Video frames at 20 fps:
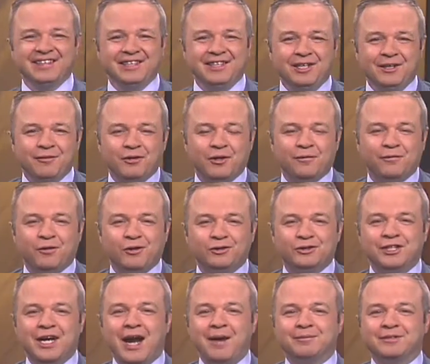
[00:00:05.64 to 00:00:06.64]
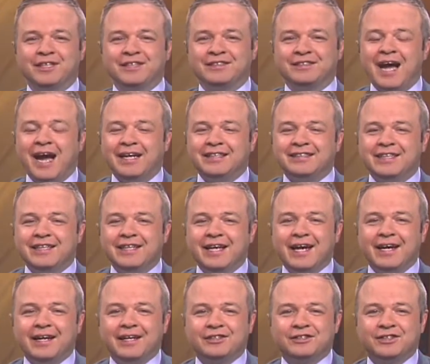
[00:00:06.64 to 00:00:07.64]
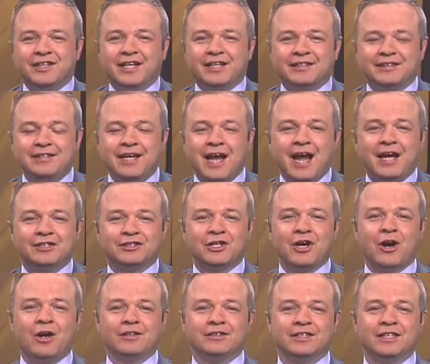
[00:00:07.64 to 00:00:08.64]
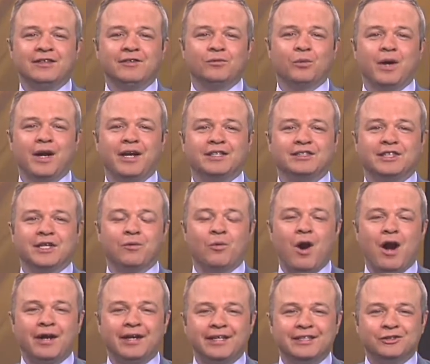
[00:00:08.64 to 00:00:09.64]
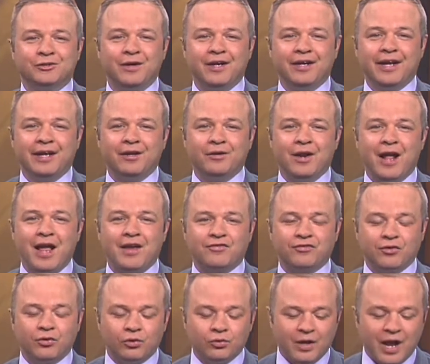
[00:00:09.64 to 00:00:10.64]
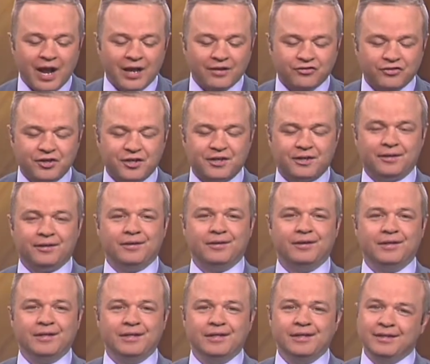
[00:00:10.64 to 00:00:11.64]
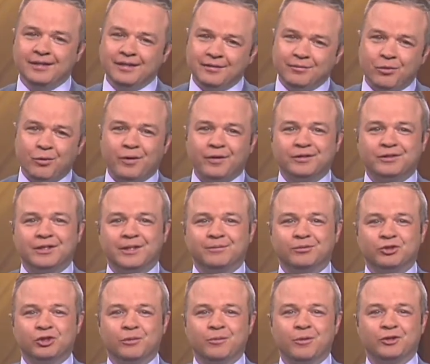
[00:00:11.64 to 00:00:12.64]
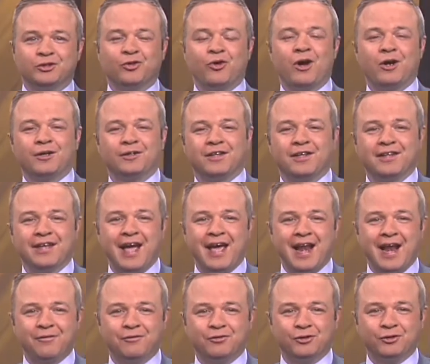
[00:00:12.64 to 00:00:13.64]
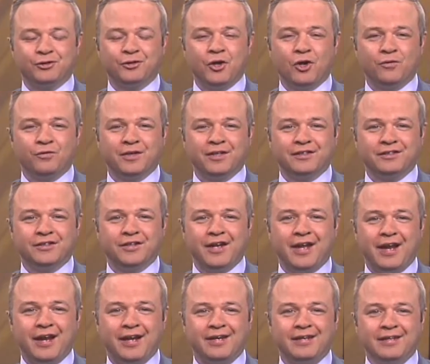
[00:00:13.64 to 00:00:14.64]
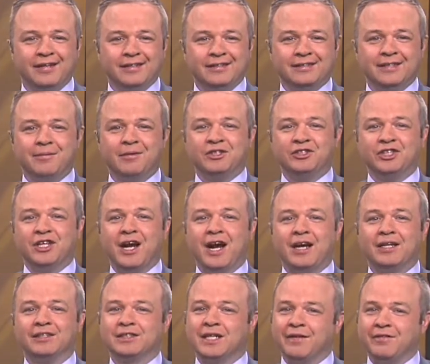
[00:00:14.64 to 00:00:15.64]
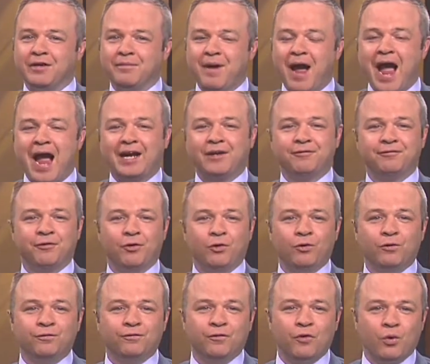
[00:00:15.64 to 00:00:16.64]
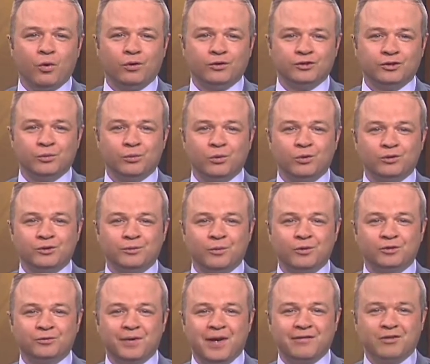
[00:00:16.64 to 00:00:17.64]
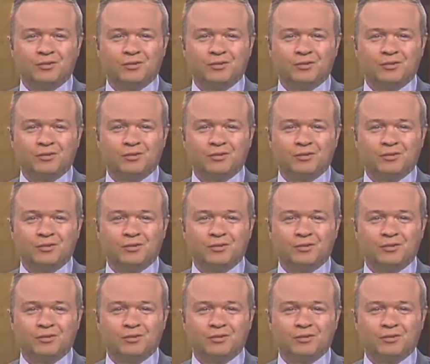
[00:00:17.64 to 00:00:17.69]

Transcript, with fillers: For the first time since 1986, NASCAR didn't race at Watkins Glen International last year. Boy, it seems so much longer than that after COVID. Today, WGI is coming back full force. The world's most famous